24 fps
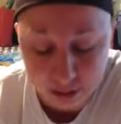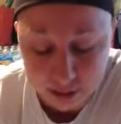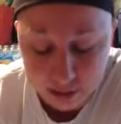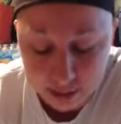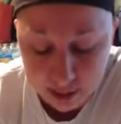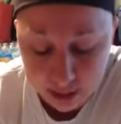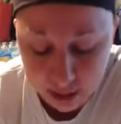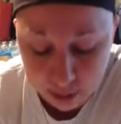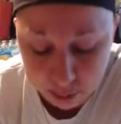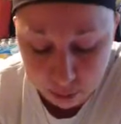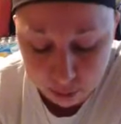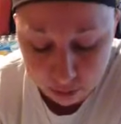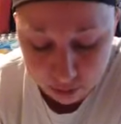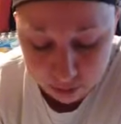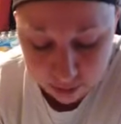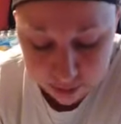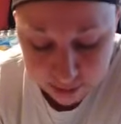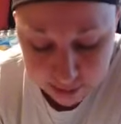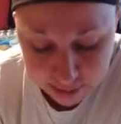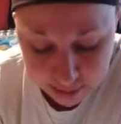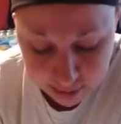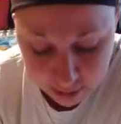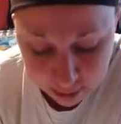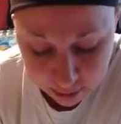His head wound
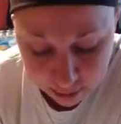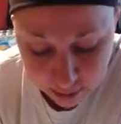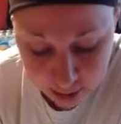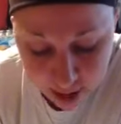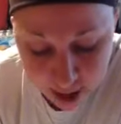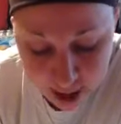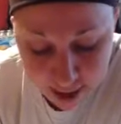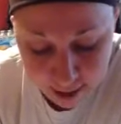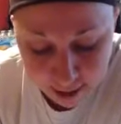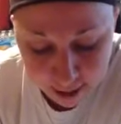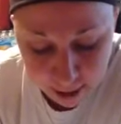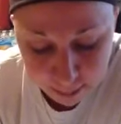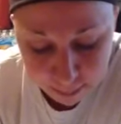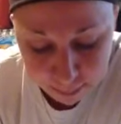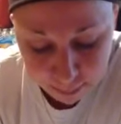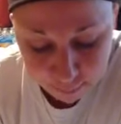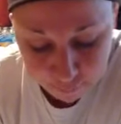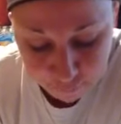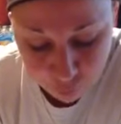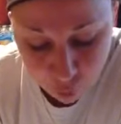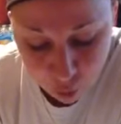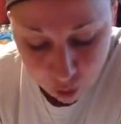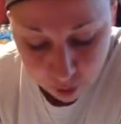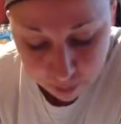was healed. He
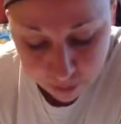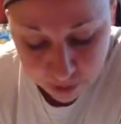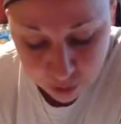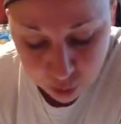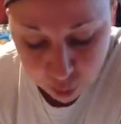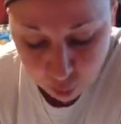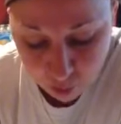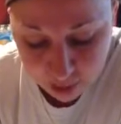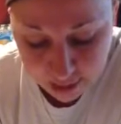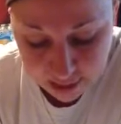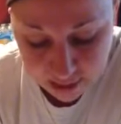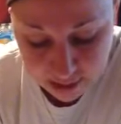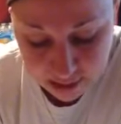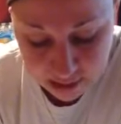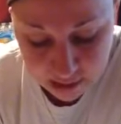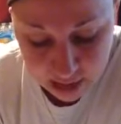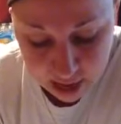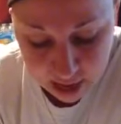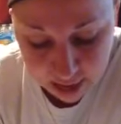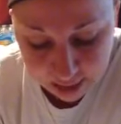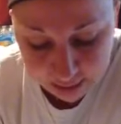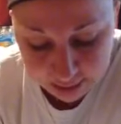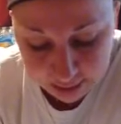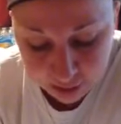performs great
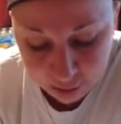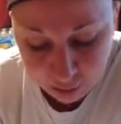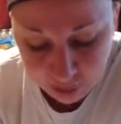signs